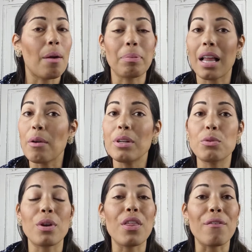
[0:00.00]
Plywood
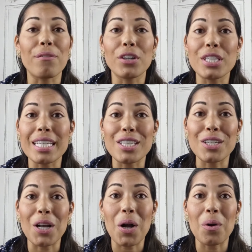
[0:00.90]
is one of the first things to
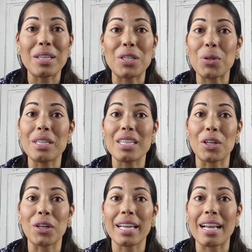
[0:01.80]
go as soon as the
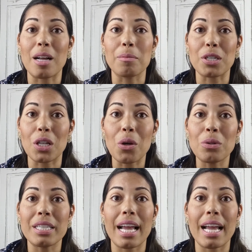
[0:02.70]
hurricane comes close